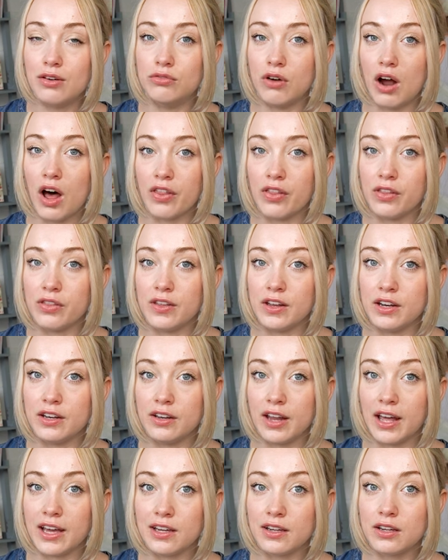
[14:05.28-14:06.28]
rather
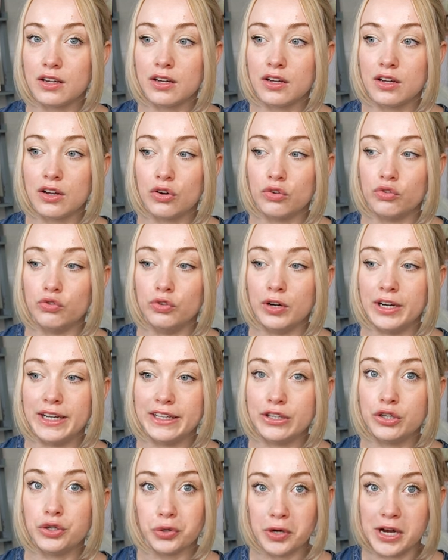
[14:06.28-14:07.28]
than like
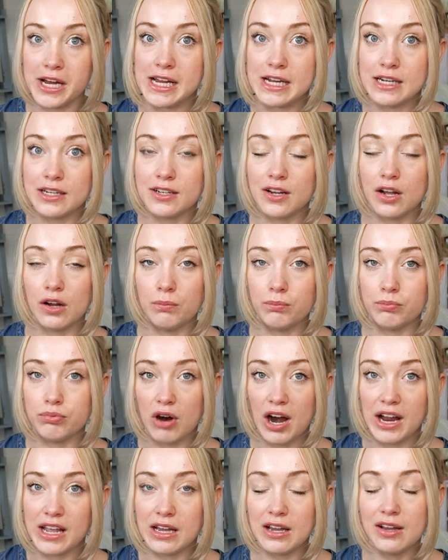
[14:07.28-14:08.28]
really green and
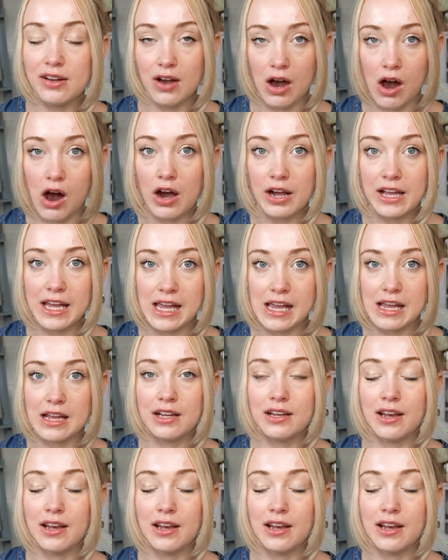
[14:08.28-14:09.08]
bright khaki,